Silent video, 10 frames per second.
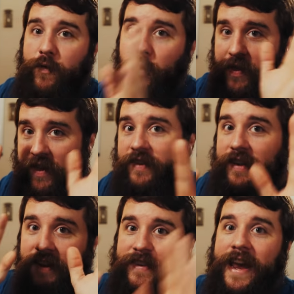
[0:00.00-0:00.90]
for
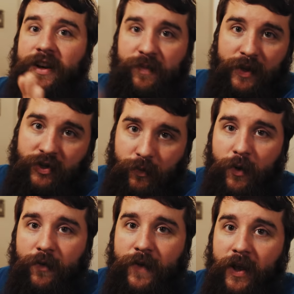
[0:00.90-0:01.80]
this exact picture
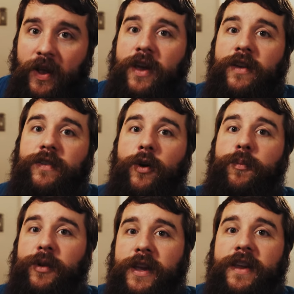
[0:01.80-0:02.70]
profile. So
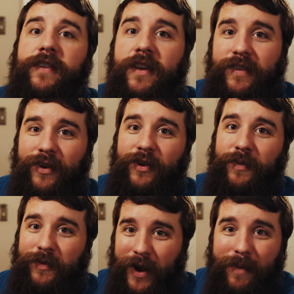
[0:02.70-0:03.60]
please consider
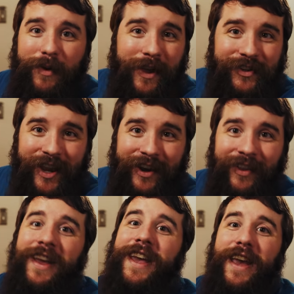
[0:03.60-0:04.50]
subscribing to my
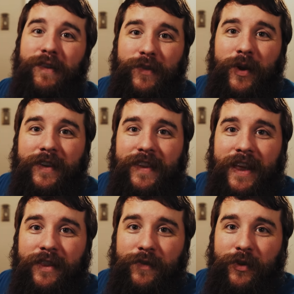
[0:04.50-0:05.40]
channel if you want to see
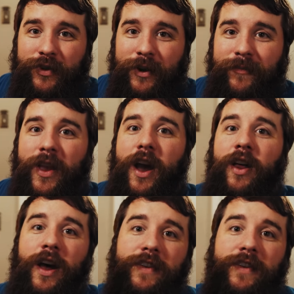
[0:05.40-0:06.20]
that in the future. I'll